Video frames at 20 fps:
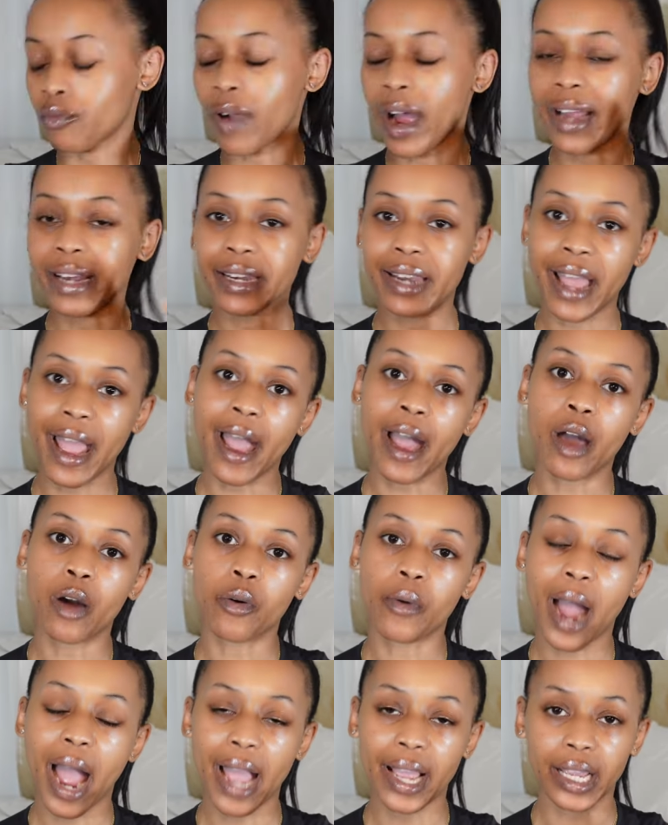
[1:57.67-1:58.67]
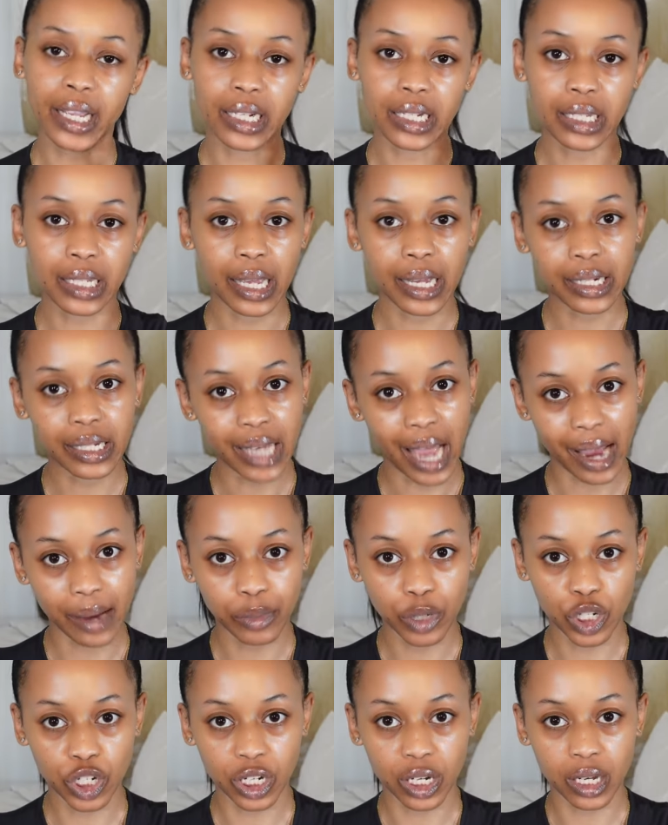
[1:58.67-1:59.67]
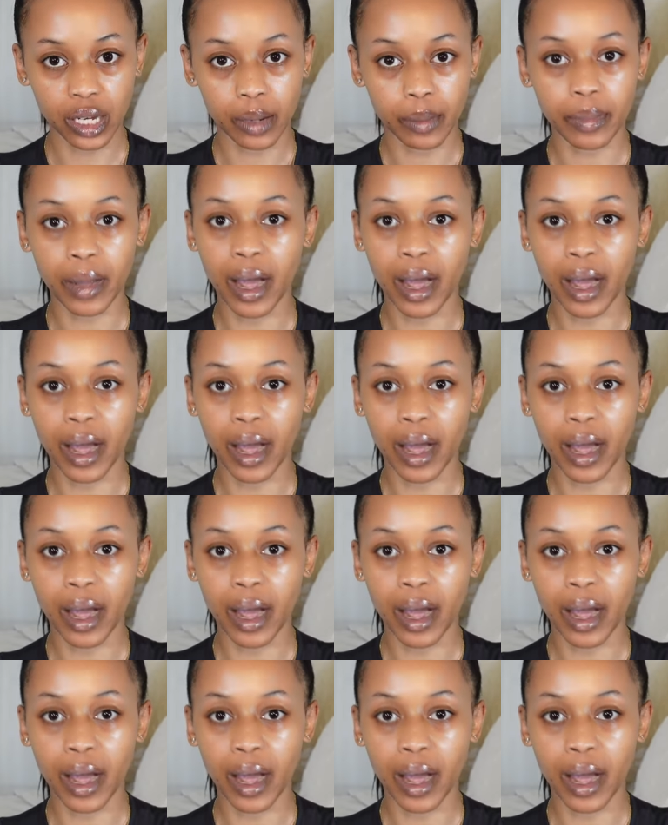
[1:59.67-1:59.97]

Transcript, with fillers: Right now, I can say Type Shit